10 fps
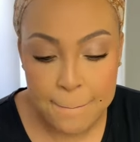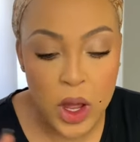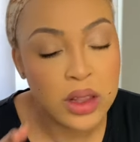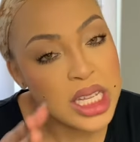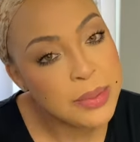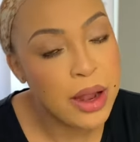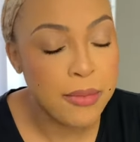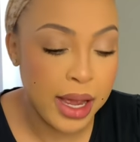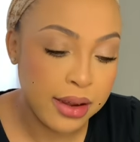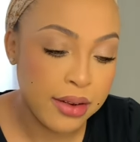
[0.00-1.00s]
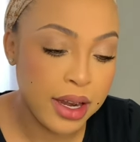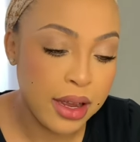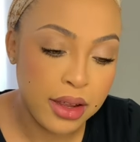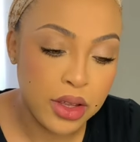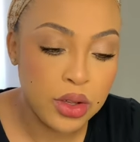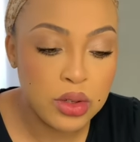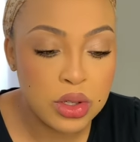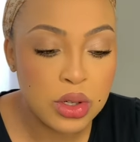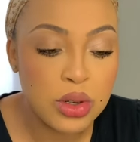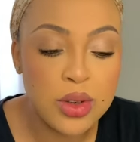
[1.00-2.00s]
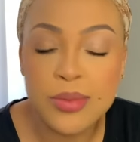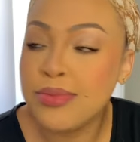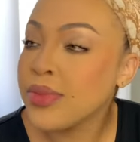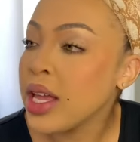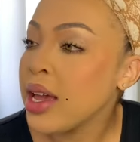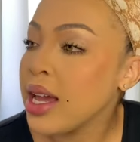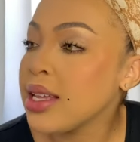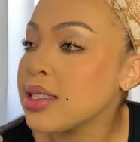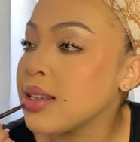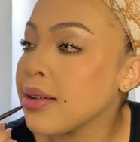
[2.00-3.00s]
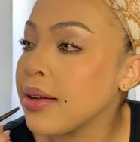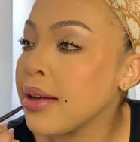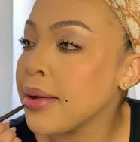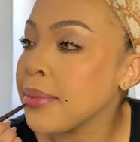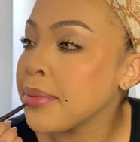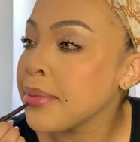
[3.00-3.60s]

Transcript: on this part of my career YouTube Instagram